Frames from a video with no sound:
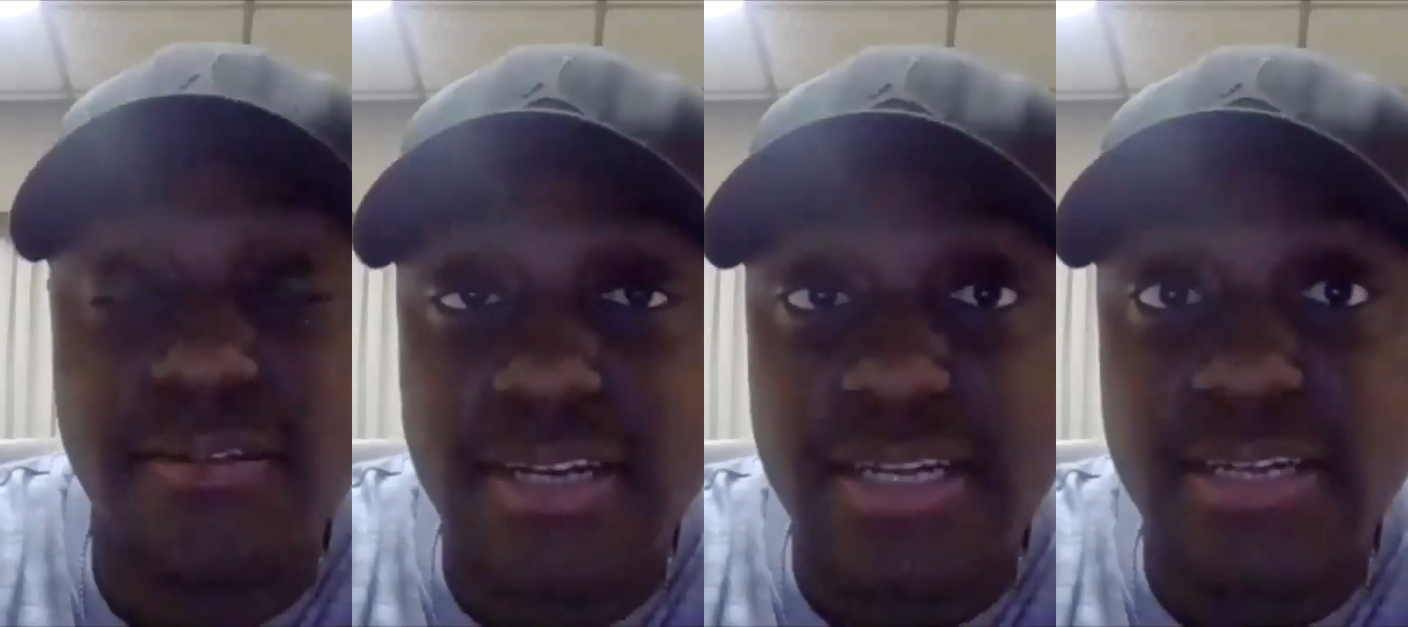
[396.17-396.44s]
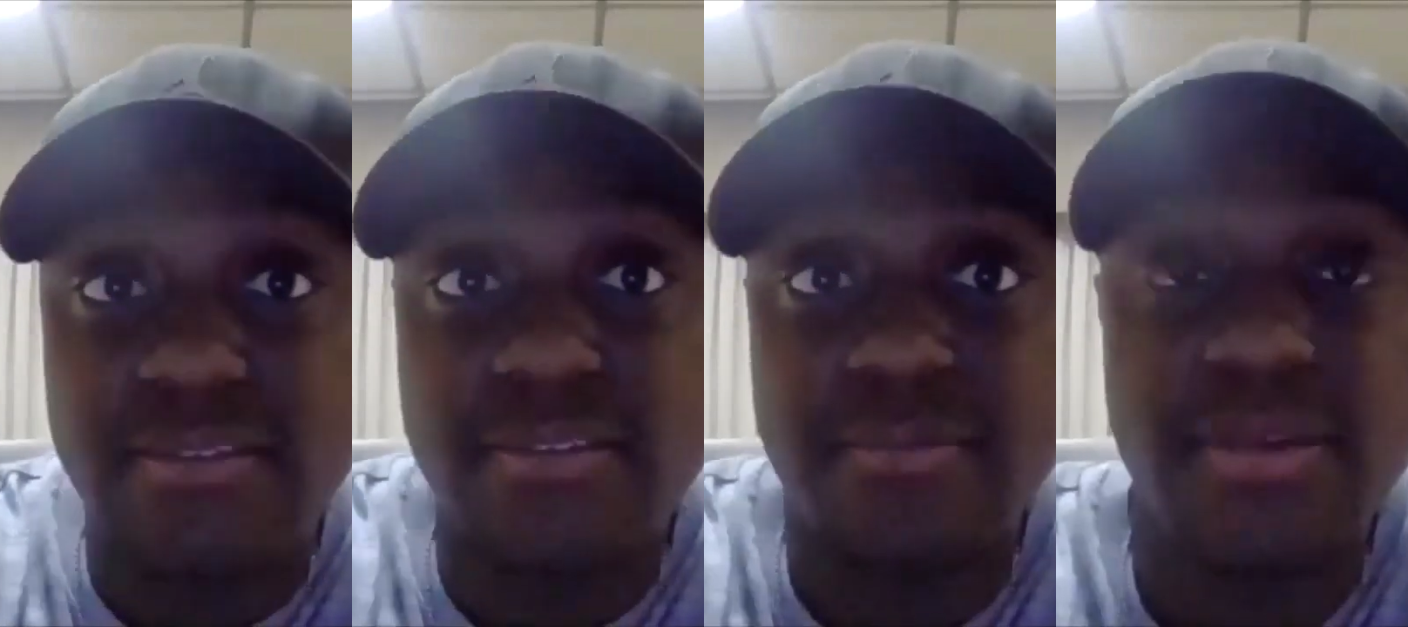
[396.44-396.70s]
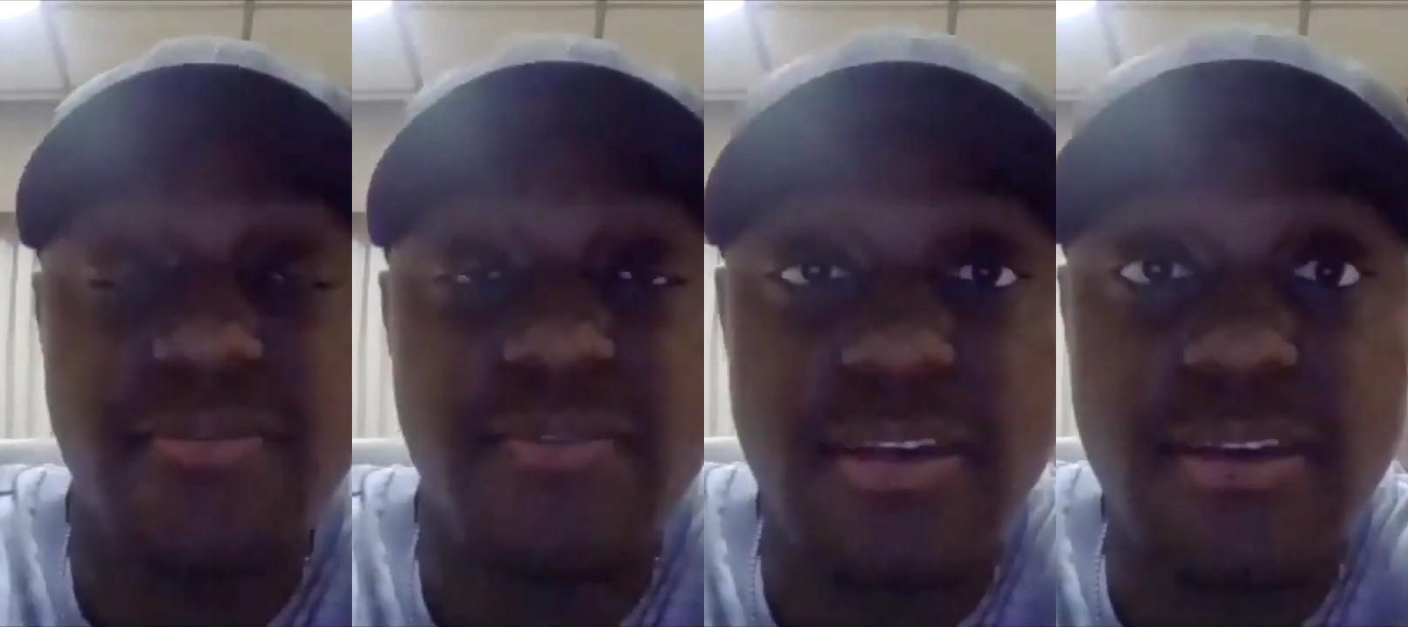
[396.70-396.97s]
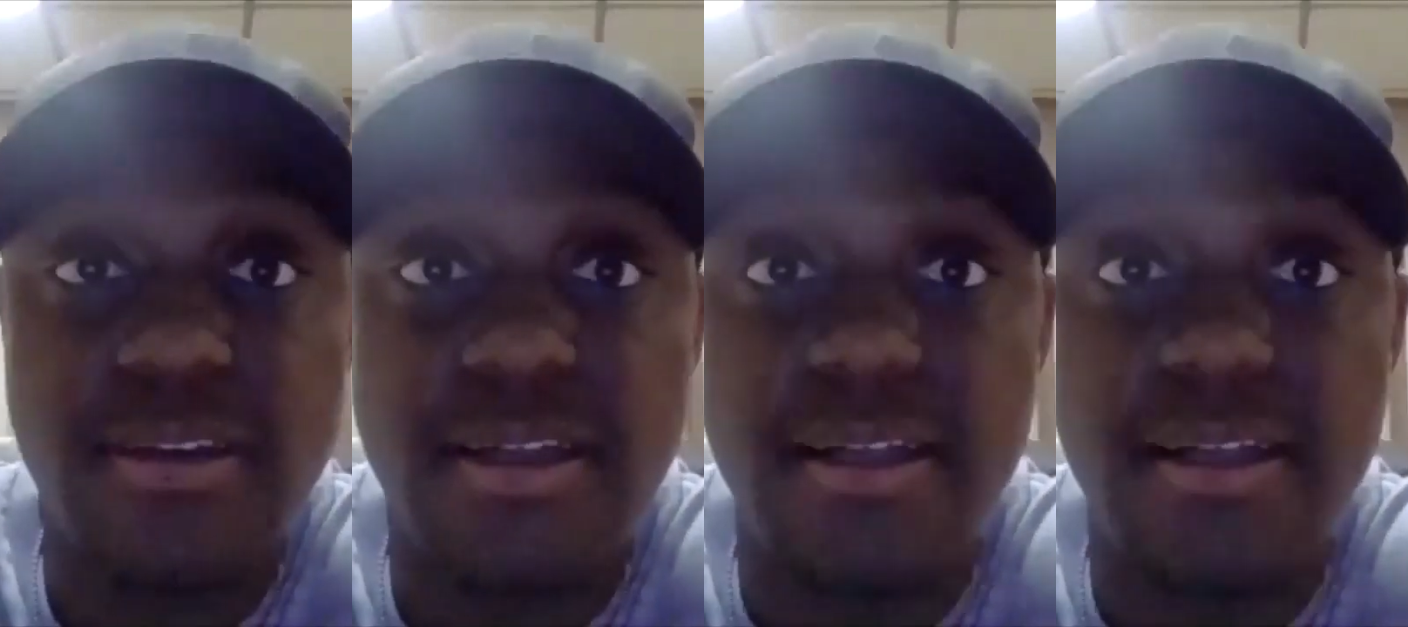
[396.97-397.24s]
to me
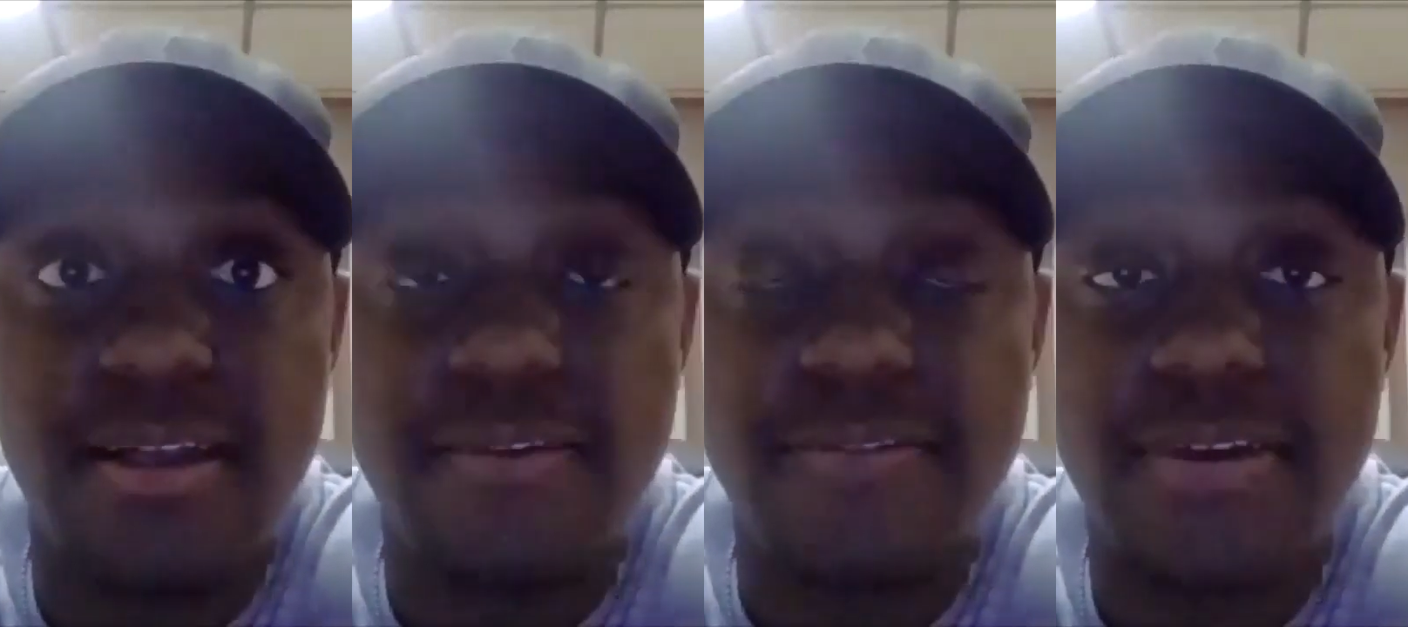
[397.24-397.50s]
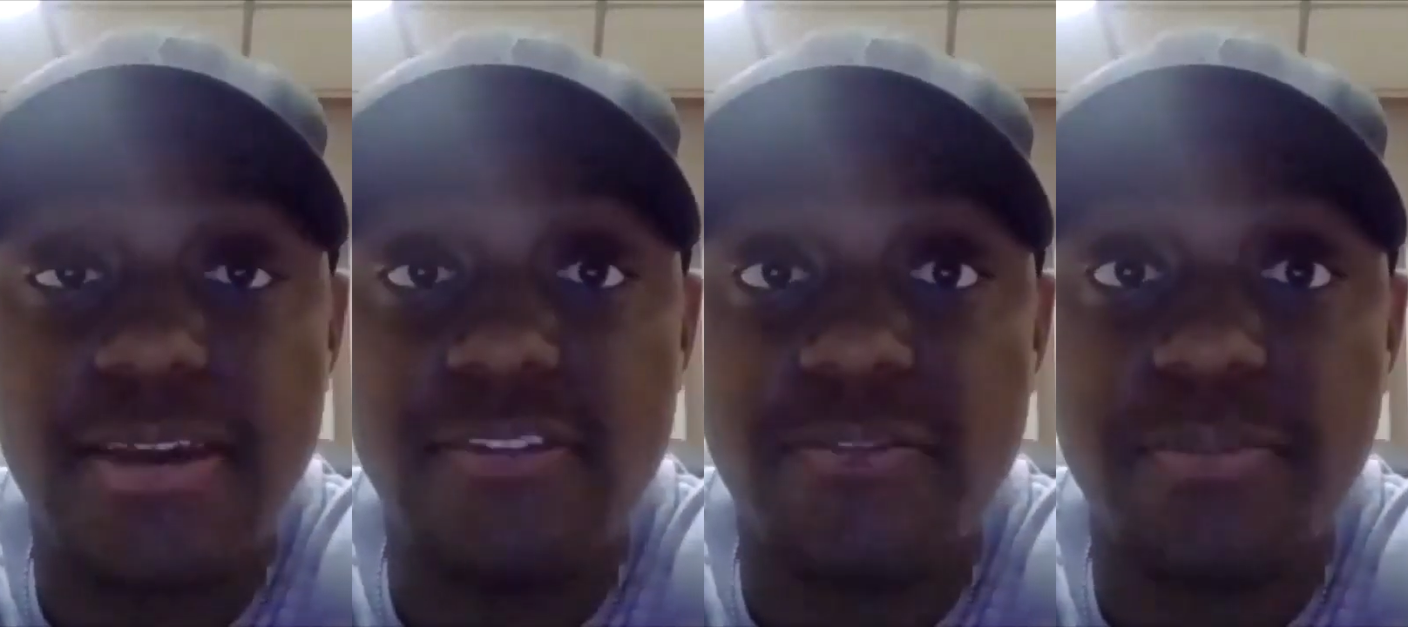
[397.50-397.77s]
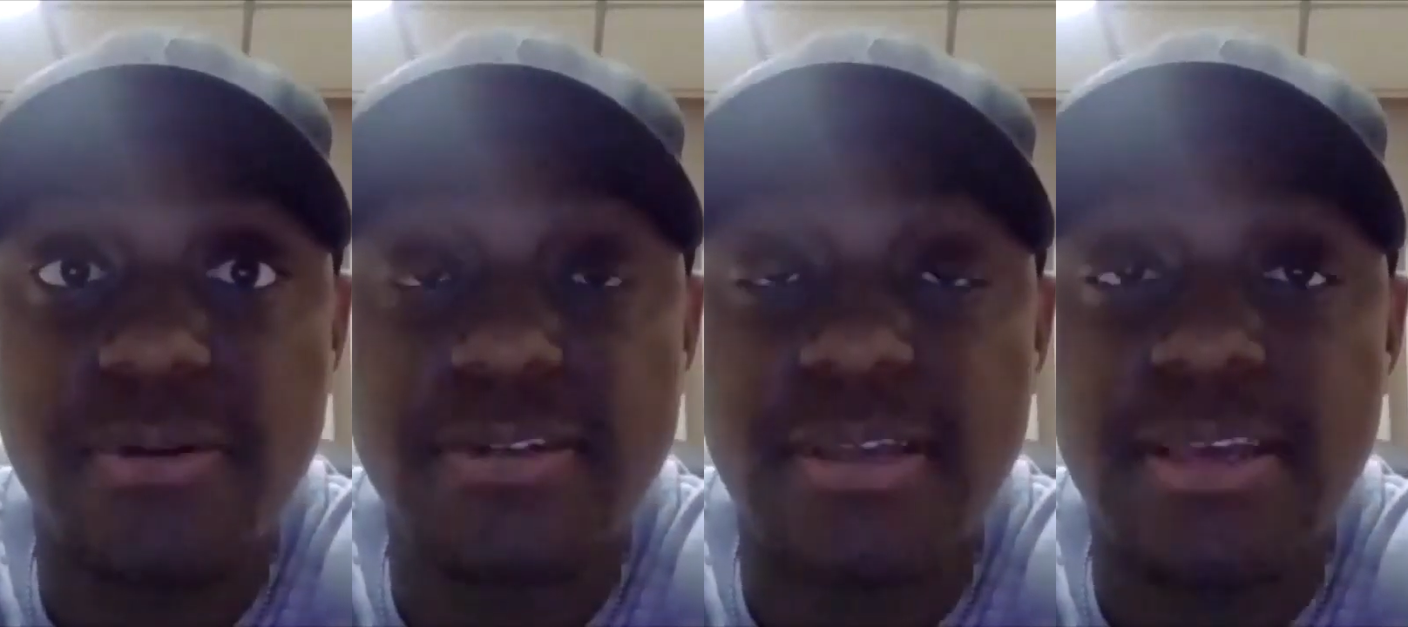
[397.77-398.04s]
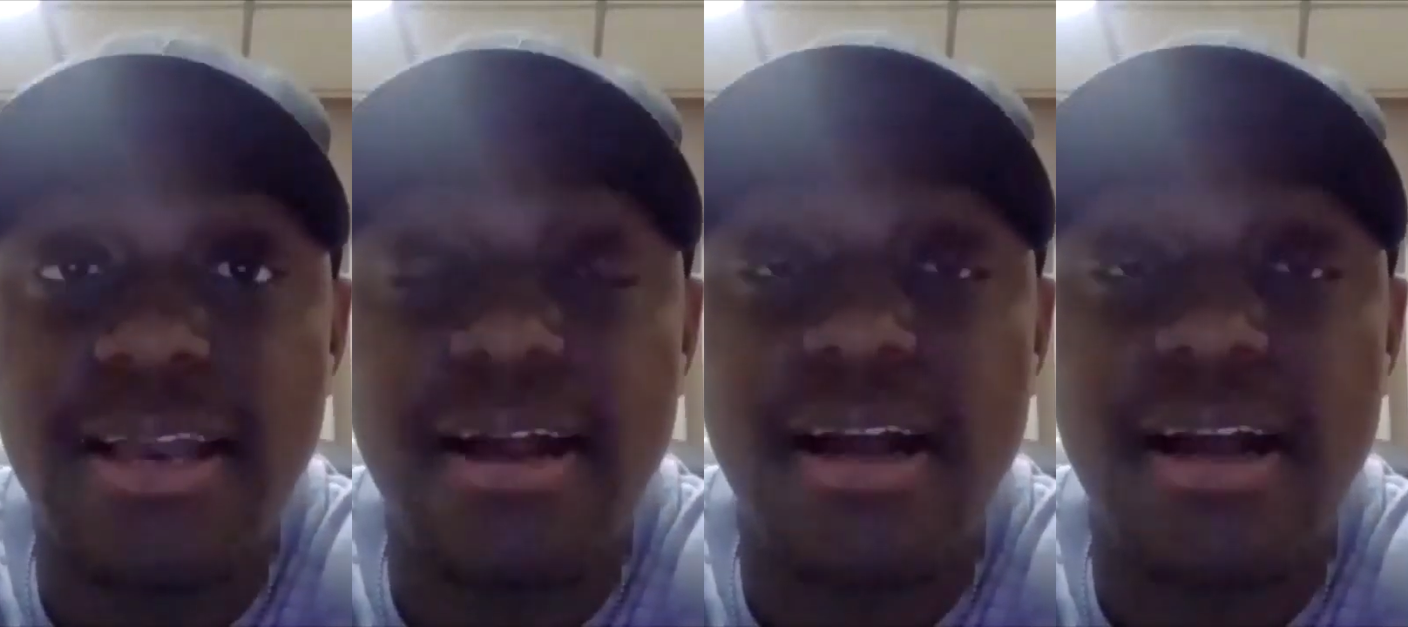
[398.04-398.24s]
via Facebook,